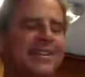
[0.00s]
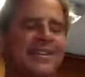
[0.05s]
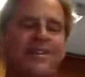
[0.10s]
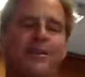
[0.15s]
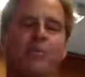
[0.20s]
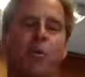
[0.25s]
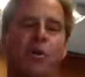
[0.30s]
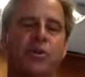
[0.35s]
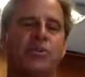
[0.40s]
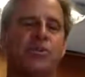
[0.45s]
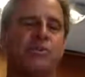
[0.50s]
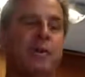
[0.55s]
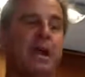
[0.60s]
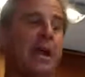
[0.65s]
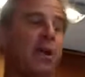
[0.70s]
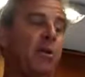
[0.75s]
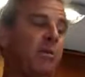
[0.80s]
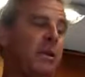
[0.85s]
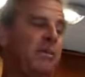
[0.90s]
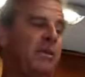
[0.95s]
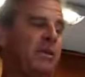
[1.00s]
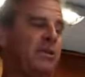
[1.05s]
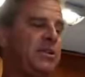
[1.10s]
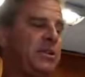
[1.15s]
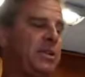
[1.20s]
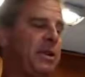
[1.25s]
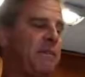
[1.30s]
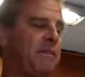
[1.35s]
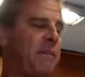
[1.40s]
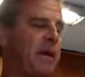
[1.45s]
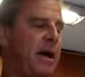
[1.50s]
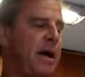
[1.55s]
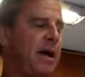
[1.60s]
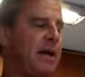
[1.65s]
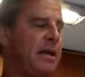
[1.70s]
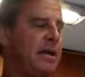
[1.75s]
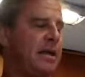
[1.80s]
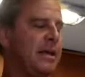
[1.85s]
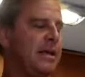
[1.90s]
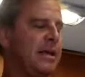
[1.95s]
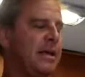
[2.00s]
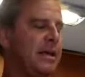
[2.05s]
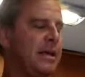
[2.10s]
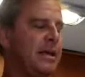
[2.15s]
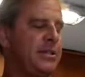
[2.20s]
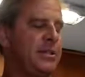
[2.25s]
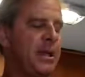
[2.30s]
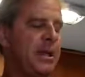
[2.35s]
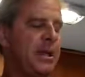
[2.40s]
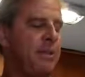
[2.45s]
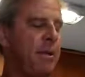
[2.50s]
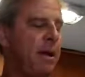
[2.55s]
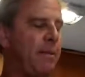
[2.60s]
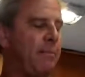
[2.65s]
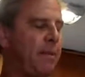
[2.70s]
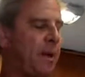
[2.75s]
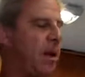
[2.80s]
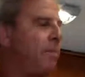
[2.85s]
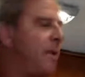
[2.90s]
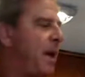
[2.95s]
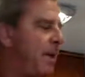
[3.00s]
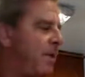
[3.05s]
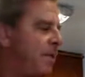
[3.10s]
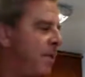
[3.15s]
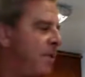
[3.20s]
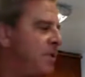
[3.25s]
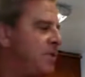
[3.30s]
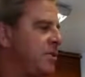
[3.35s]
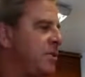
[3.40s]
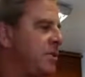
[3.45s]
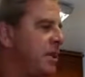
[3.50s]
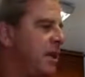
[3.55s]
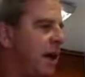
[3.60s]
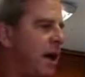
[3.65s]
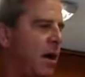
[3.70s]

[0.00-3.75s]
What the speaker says: some more tomato, maybe some bell peppers,